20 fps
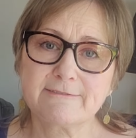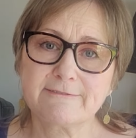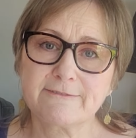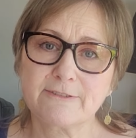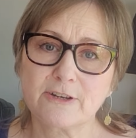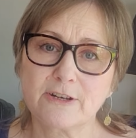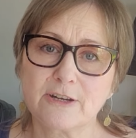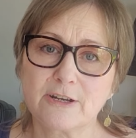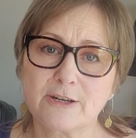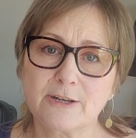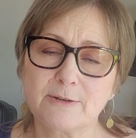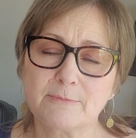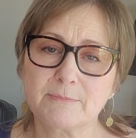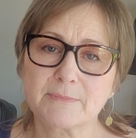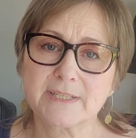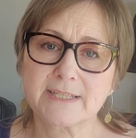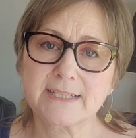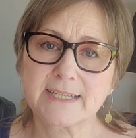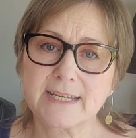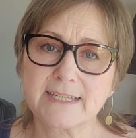from
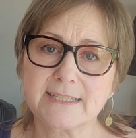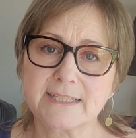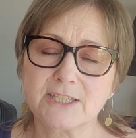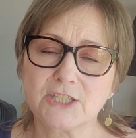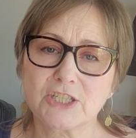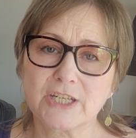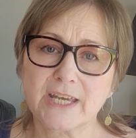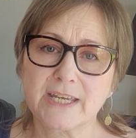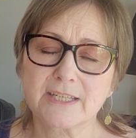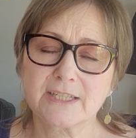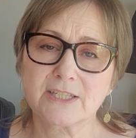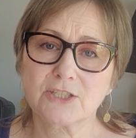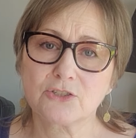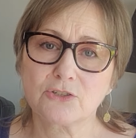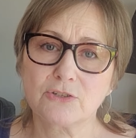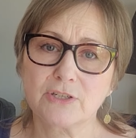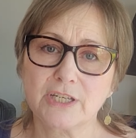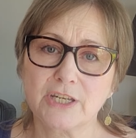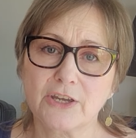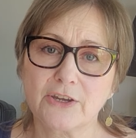Stacey J
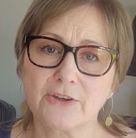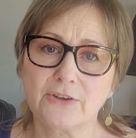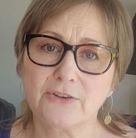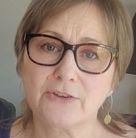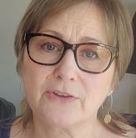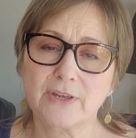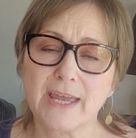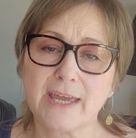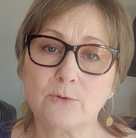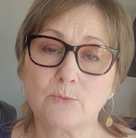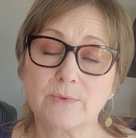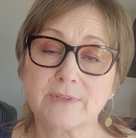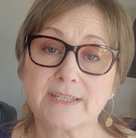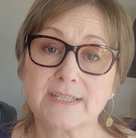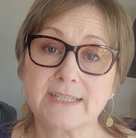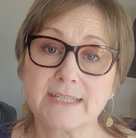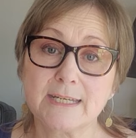Studio and with